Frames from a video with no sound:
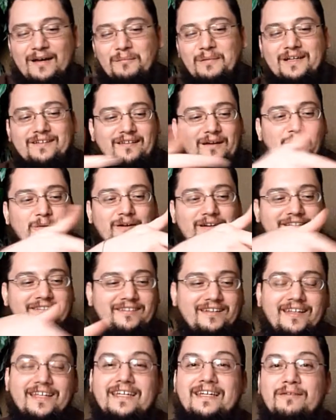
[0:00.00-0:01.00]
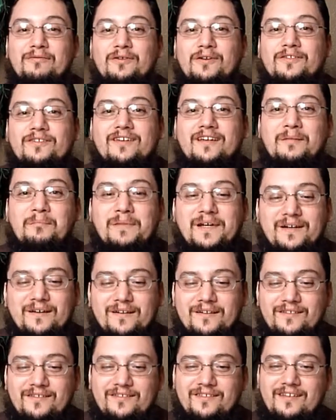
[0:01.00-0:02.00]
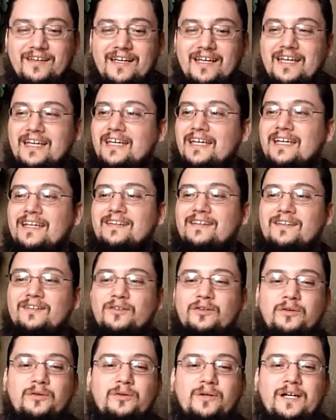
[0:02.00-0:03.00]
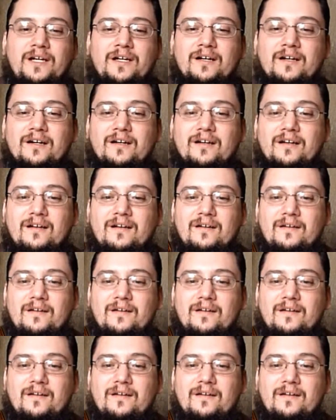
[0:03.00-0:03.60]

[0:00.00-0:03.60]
because I want to see the difference in appearance in the two here.